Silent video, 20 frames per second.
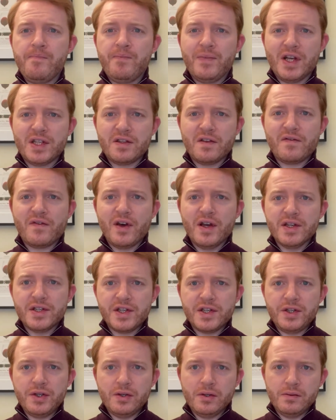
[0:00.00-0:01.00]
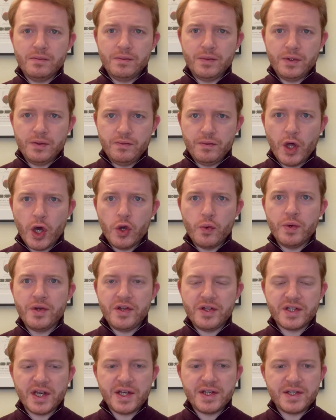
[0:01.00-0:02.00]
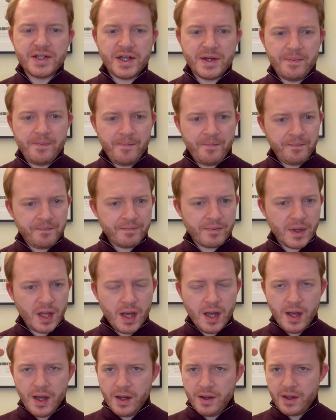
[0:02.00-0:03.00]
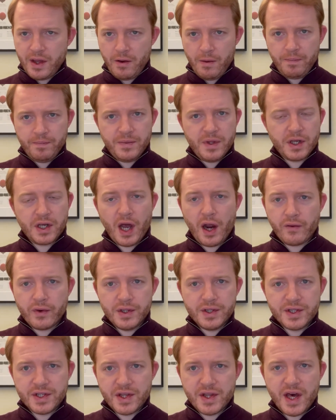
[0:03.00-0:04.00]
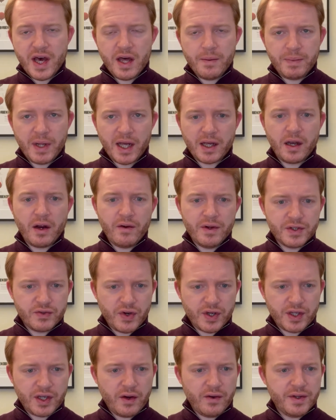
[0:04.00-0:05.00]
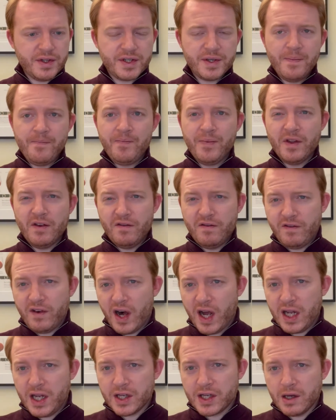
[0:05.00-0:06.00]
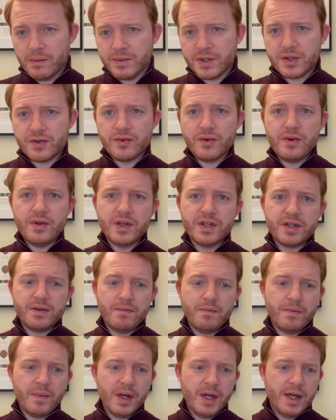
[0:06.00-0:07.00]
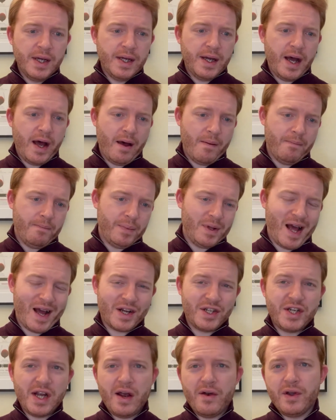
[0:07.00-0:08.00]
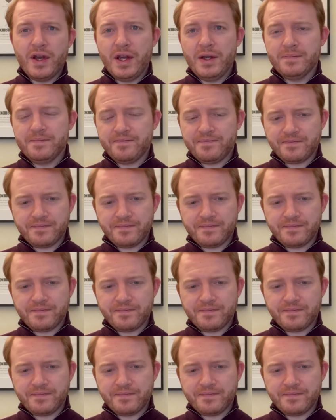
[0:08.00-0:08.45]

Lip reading: That's the first thing you know when you taste it. The currants are there, black currants, red currants. Violet comes through. There's some black cherry.